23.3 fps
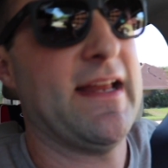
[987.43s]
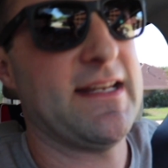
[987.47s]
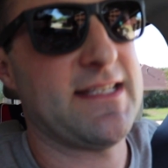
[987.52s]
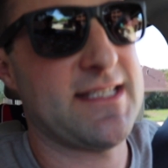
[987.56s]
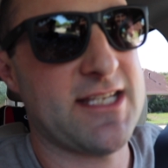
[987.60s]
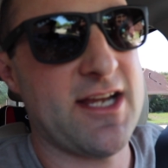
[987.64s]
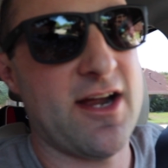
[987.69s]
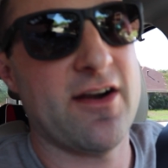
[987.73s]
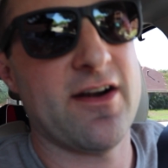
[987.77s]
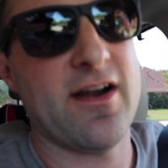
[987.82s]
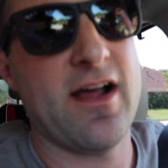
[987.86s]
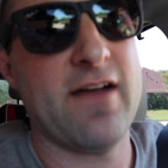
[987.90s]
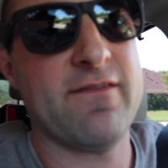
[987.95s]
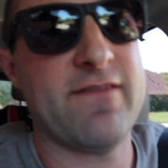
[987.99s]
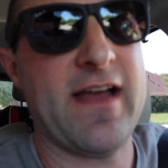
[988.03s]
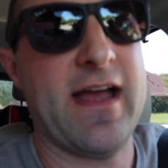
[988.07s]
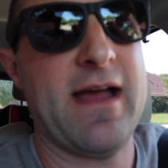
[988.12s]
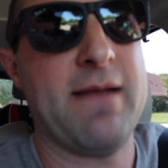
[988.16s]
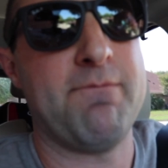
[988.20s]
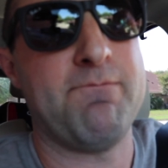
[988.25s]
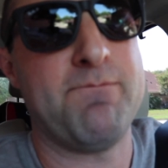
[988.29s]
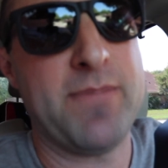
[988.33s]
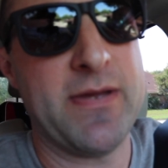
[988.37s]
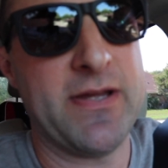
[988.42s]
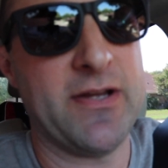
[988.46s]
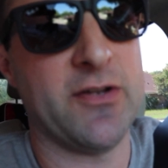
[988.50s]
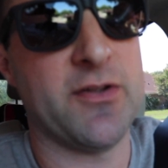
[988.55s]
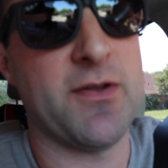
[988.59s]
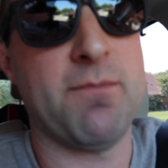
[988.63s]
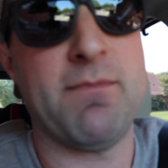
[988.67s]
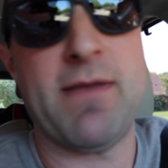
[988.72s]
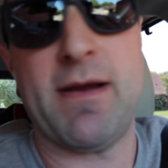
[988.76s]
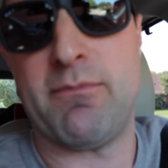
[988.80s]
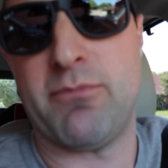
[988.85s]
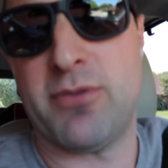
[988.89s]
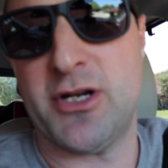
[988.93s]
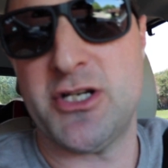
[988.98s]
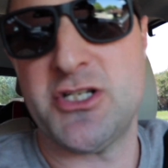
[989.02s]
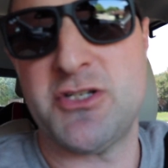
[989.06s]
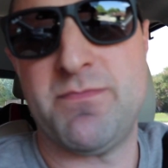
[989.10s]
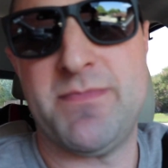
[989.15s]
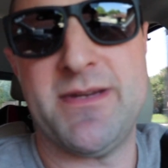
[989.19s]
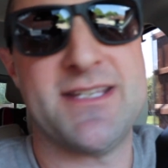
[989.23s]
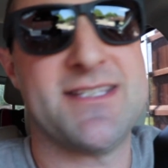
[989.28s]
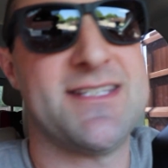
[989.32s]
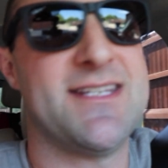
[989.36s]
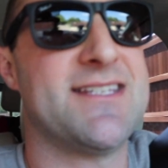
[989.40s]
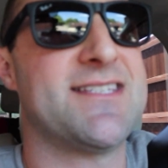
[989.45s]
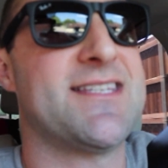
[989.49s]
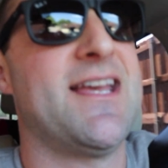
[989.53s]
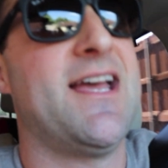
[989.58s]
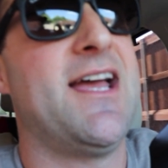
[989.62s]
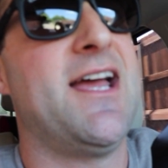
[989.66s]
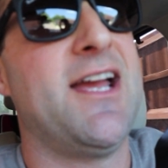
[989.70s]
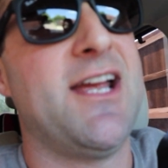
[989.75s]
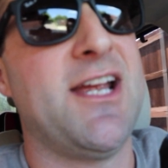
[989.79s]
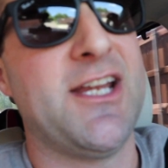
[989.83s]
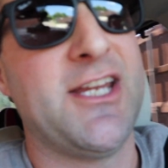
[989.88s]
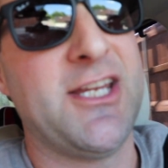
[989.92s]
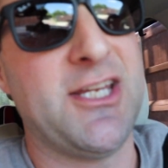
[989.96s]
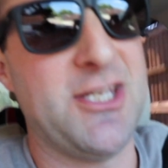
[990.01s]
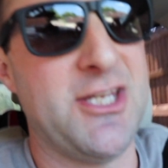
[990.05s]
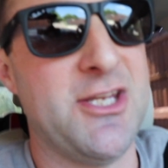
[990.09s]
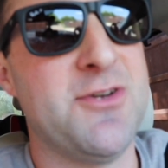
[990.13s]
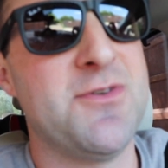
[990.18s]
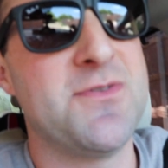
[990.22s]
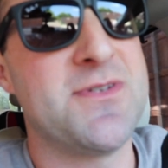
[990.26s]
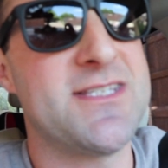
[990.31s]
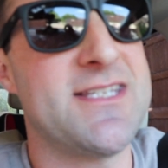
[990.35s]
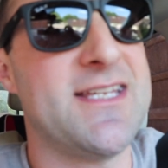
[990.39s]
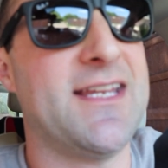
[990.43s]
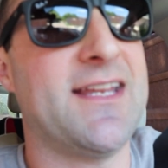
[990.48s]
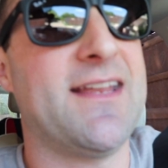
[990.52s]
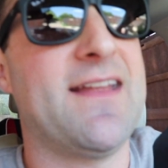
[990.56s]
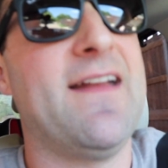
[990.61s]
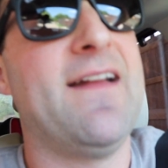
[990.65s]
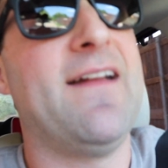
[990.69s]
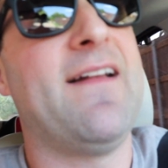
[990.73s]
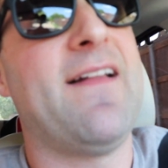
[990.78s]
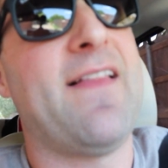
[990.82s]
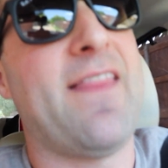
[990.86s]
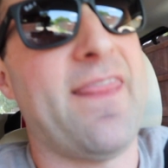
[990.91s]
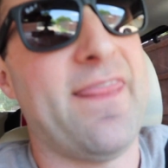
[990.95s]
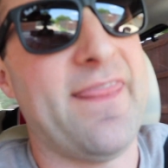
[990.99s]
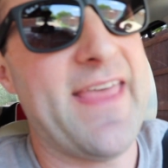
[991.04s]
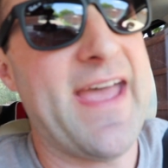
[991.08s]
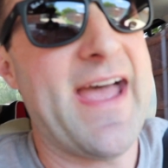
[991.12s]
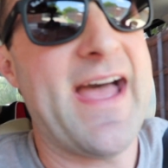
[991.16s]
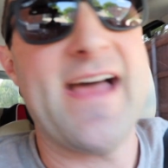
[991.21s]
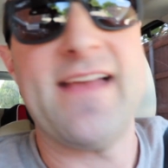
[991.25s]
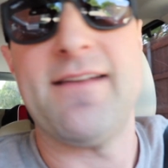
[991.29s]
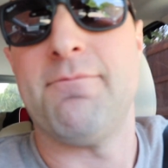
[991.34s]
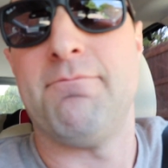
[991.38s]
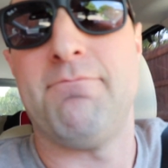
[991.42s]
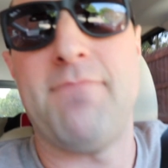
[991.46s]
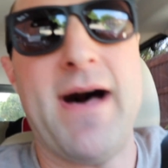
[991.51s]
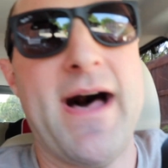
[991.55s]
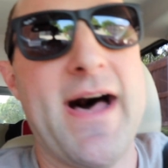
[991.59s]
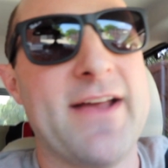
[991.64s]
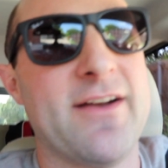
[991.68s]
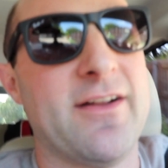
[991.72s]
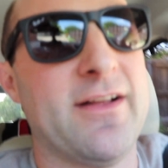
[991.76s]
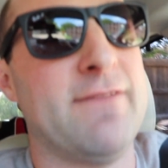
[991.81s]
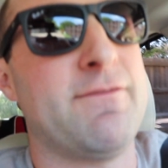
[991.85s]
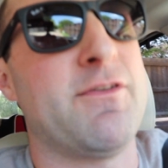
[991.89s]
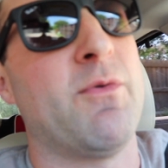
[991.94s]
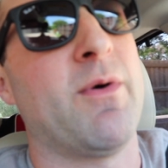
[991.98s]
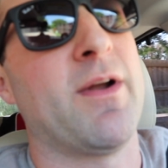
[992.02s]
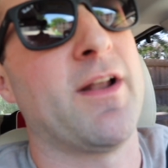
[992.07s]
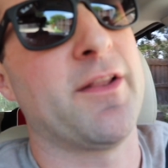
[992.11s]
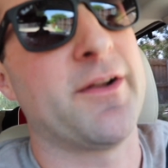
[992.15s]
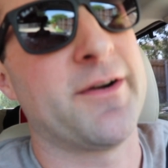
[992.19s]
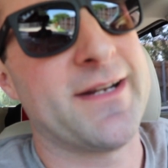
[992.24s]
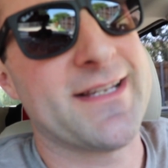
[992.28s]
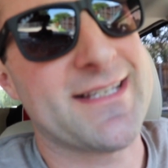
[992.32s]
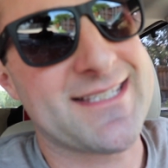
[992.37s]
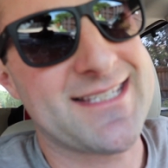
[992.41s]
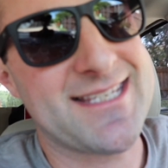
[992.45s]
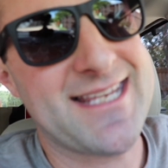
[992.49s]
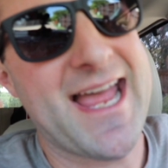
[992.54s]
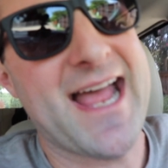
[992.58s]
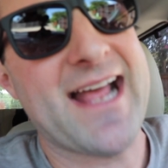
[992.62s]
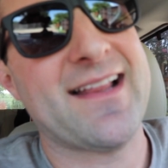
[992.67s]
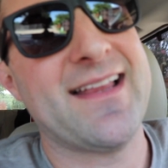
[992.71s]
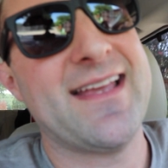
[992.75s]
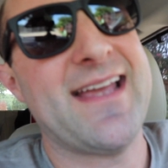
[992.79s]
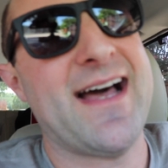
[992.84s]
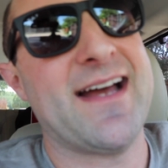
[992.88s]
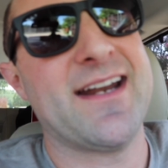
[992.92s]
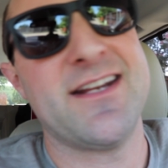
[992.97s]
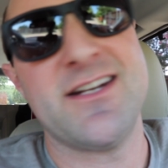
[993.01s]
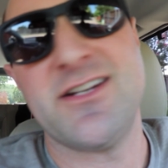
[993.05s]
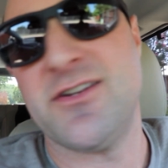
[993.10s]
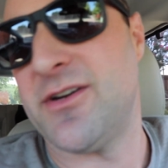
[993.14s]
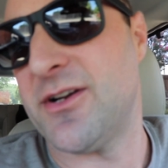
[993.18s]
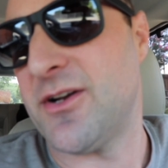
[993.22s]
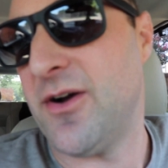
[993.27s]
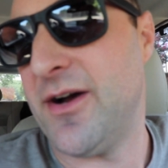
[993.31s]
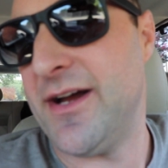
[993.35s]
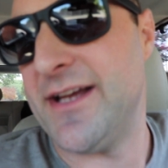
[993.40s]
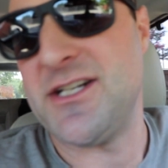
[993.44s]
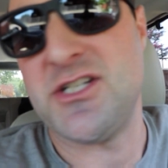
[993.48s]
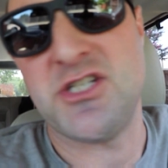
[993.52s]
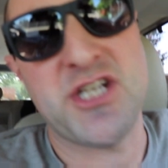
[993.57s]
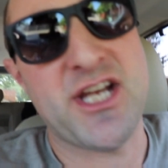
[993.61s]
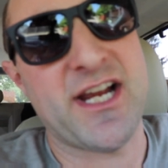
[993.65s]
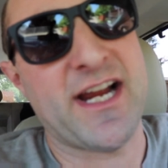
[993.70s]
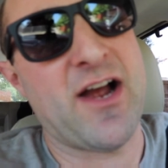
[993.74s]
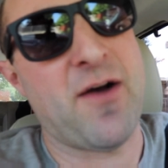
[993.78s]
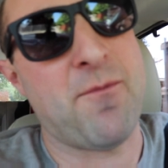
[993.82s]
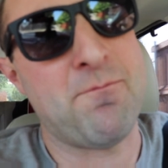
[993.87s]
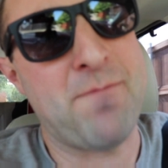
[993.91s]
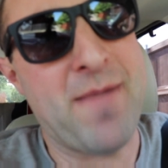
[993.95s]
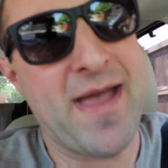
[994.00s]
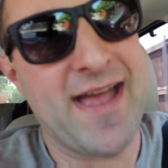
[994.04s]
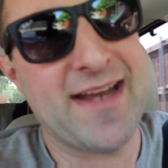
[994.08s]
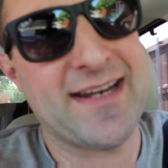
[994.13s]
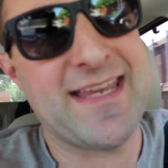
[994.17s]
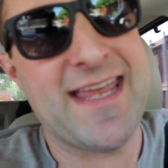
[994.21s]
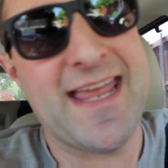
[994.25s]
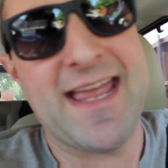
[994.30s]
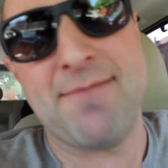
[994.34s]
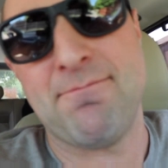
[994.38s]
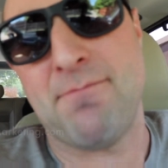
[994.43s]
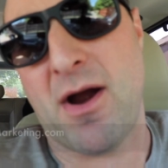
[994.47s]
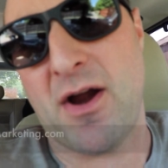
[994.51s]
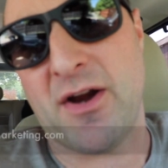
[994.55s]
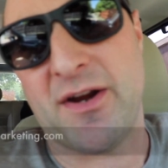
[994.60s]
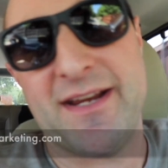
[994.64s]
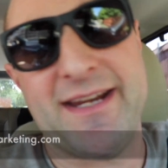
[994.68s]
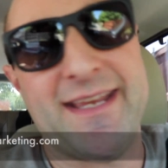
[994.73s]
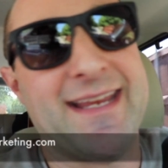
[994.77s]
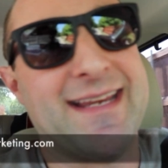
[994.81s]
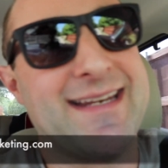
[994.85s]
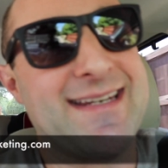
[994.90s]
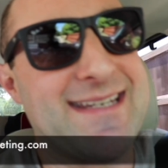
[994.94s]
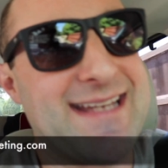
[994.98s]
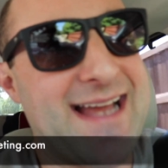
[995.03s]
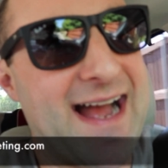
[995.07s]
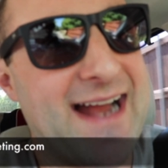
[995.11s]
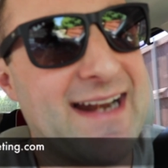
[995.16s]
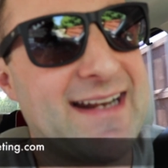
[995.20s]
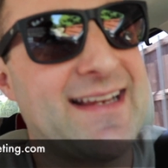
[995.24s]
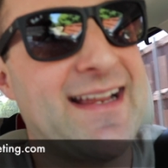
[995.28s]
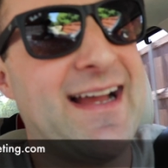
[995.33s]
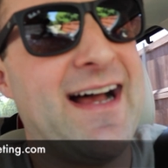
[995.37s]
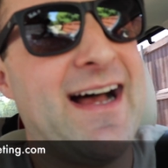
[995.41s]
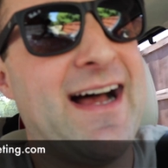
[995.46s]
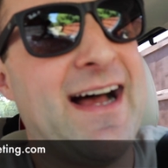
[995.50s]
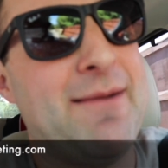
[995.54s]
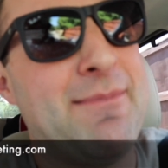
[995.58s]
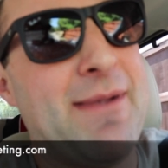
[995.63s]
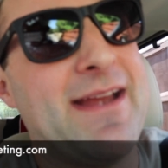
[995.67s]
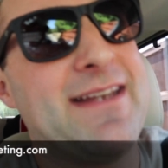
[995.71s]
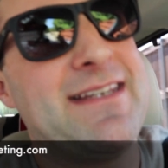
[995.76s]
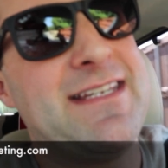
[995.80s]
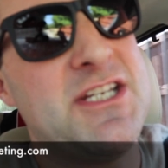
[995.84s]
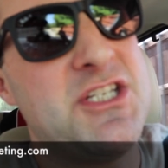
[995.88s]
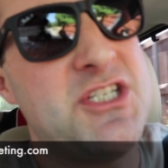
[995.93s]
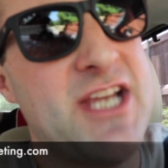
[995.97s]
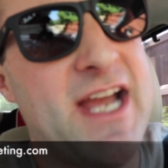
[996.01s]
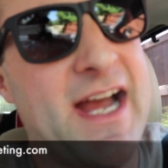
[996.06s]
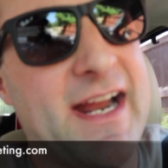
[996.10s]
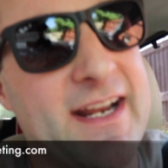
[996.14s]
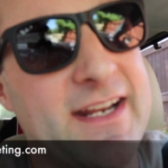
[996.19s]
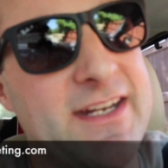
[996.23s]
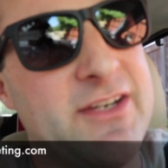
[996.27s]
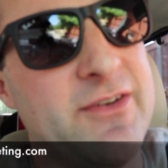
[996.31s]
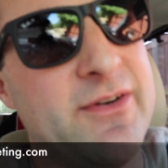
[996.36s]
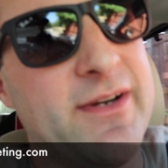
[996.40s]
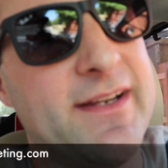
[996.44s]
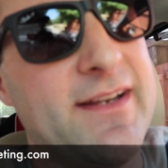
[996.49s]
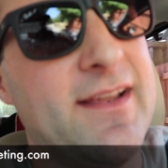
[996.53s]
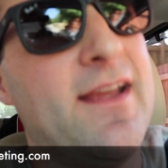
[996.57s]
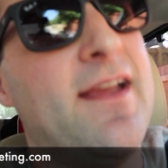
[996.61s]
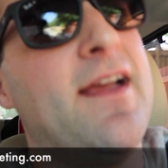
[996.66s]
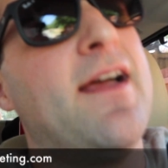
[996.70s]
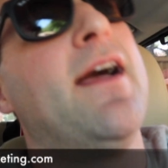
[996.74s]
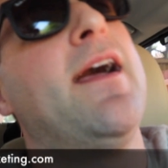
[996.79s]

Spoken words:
I'd start off, I'd build my bridge business using that model. If you want to learn exactly how to do it, go ahead and check out madcammarketing.com. I teach you how to do it.